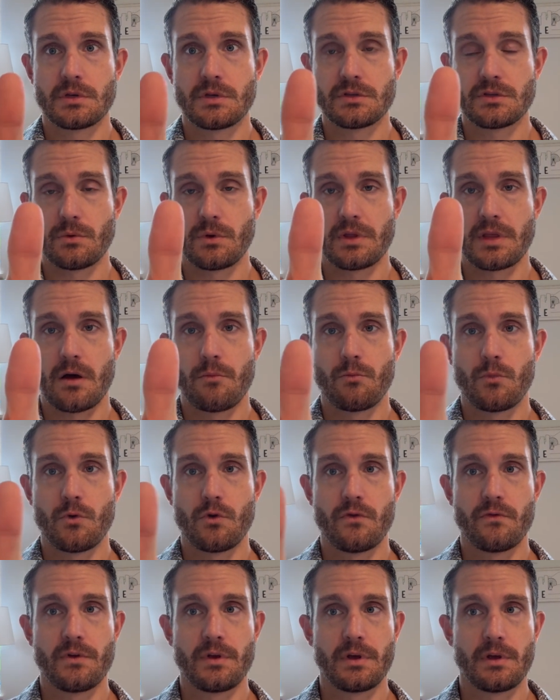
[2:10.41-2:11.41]
So without
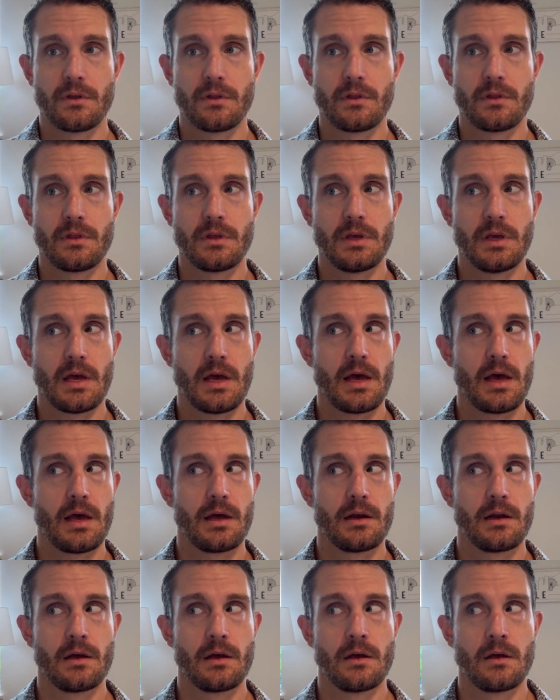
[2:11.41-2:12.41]
moving the
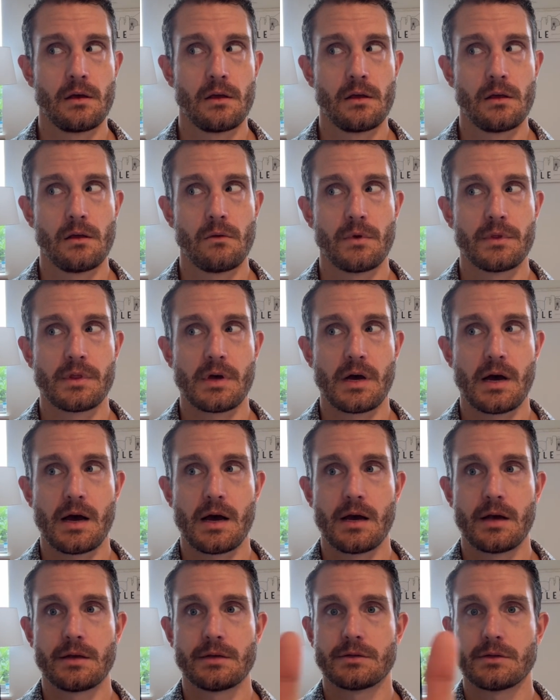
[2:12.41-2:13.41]
head, you want the
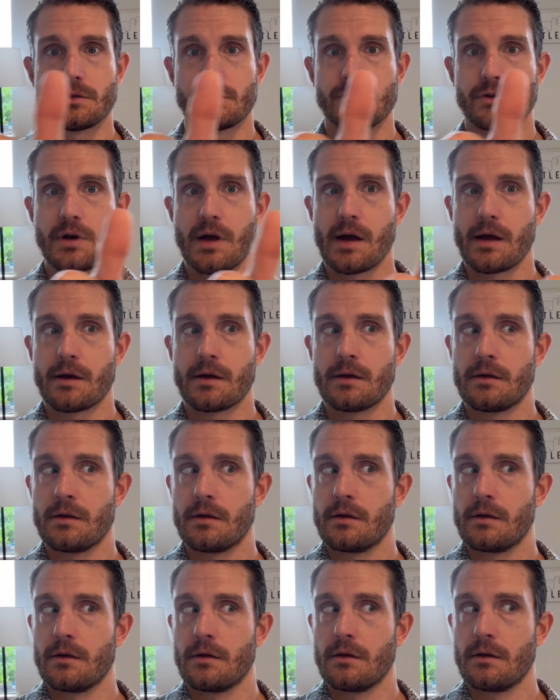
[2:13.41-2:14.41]
eyes to track
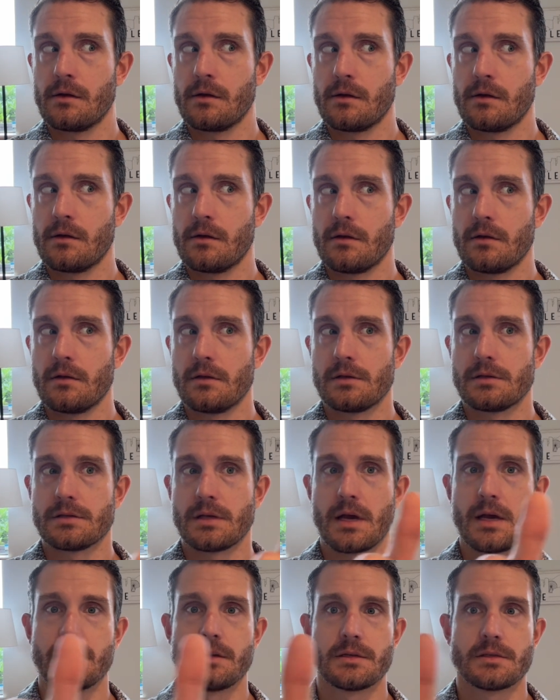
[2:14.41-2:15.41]

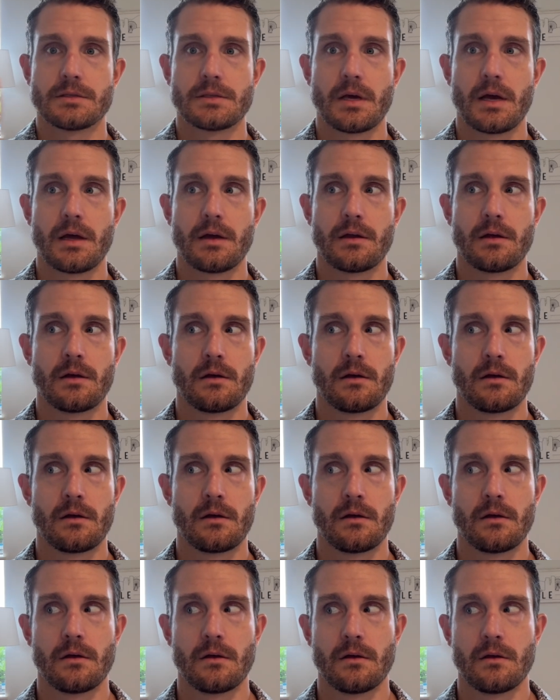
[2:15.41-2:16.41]
side to side
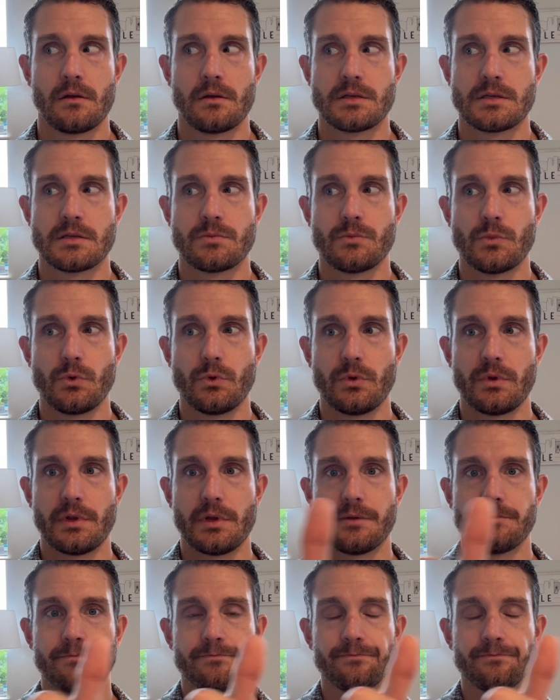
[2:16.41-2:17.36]
smoothly.